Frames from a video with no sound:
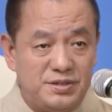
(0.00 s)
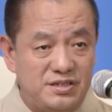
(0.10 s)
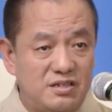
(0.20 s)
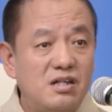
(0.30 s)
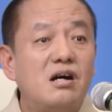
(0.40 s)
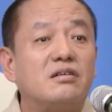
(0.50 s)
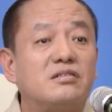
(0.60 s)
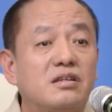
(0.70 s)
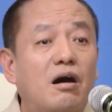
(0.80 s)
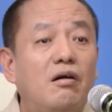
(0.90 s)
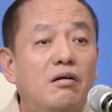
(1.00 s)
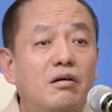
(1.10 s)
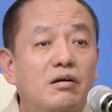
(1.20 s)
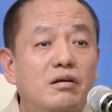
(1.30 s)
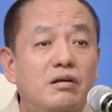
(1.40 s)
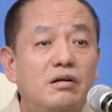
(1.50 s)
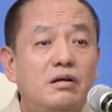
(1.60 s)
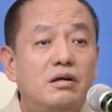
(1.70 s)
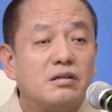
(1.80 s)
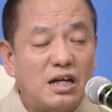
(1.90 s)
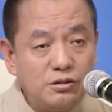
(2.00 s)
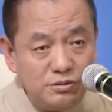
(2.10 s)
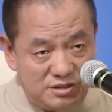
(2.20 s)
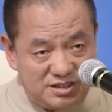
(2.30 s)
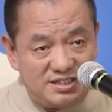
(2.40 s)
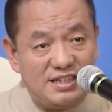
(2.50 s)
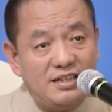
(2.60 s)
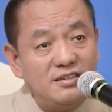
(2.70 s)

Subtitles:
That's balance. The circular